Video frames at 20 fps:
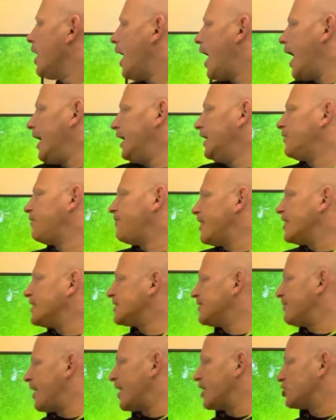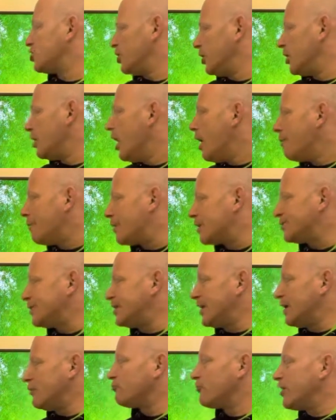Any defensive action must be
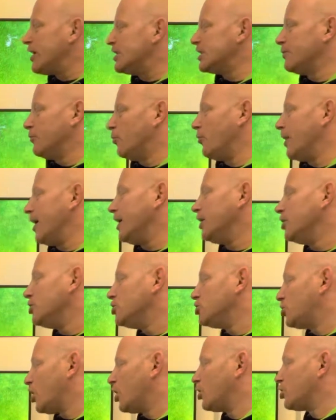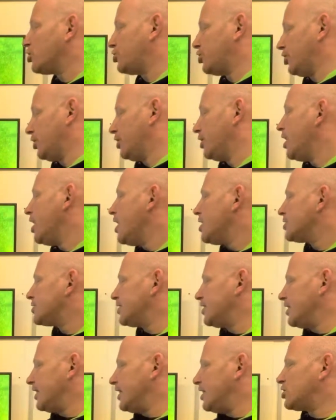deemed reasonable in conjunction to
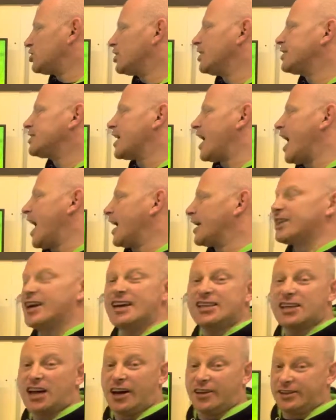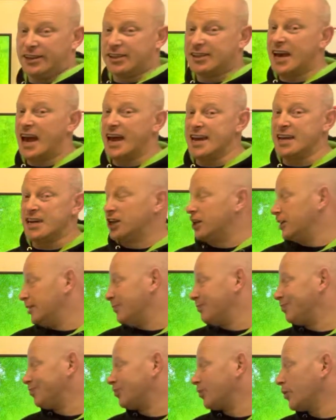the initial attack that is undertaken.
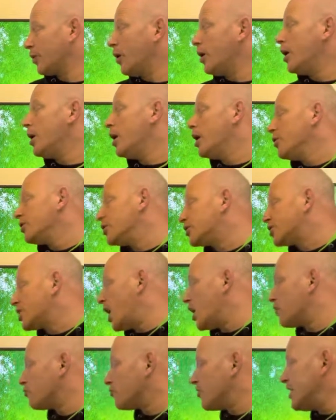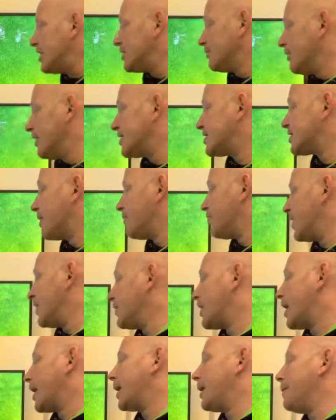The term reasonable is something
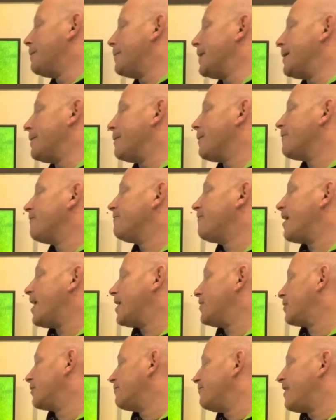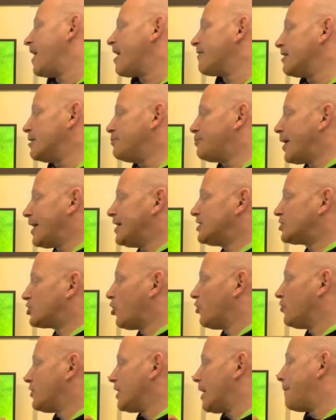that can, be, that can vary based on the